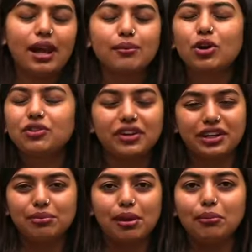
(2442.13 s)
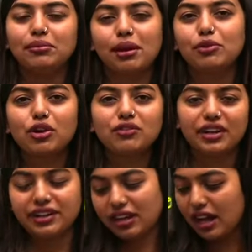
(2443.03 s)
I'm not worried, ma'am. I'm not
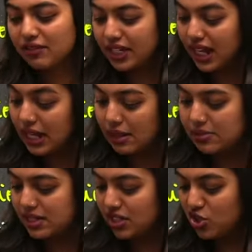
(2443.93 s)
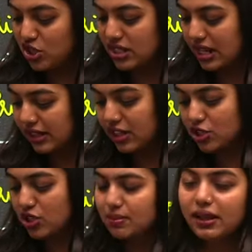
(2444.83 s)
worried. I will get AIM seat just like
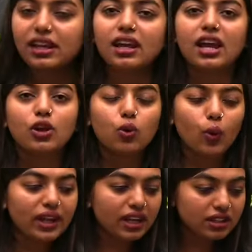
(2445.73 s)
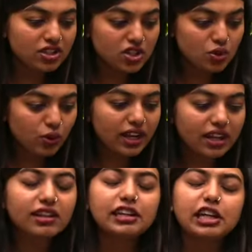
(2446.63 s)
that. Just by going and just
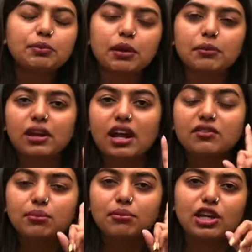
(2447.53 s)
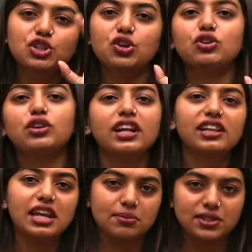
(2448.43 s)
looking at the NEET paper, I will make sure to
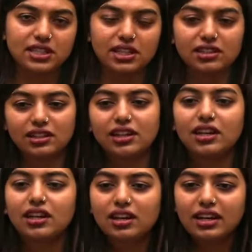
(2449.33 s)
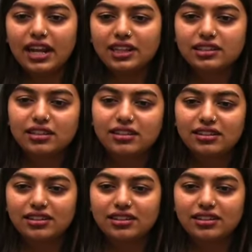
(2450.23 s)
get the AIM seat. Correct?